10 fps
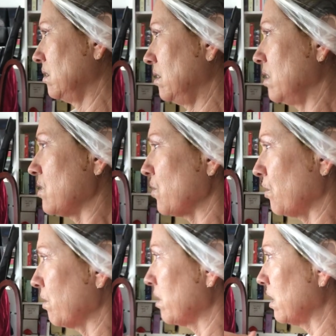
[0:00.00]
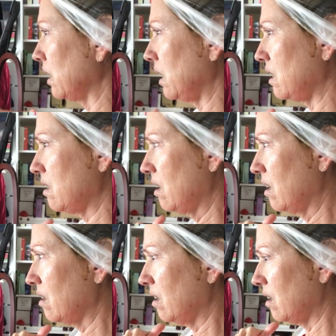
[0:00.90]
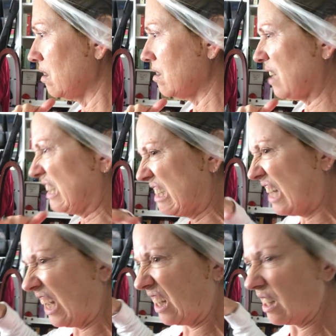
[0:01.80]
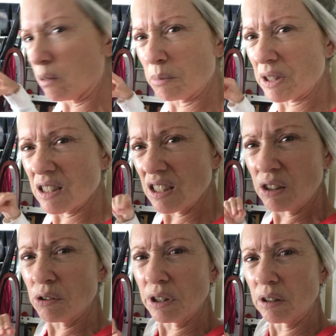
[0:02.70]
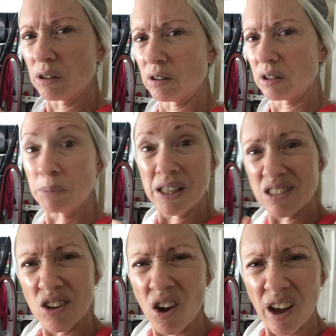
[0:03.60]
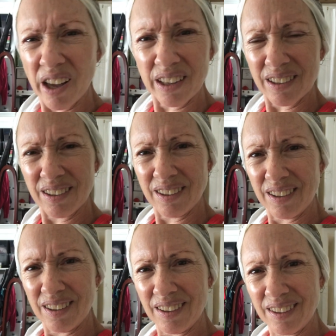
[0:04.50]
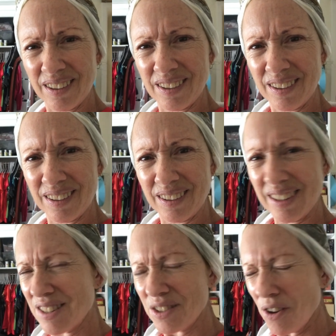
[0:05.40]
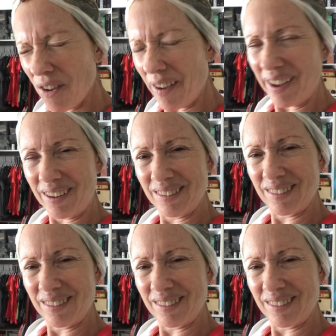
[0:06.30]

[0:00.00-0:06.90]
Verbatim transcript: In this earthly satanic material, but it's not. It's not.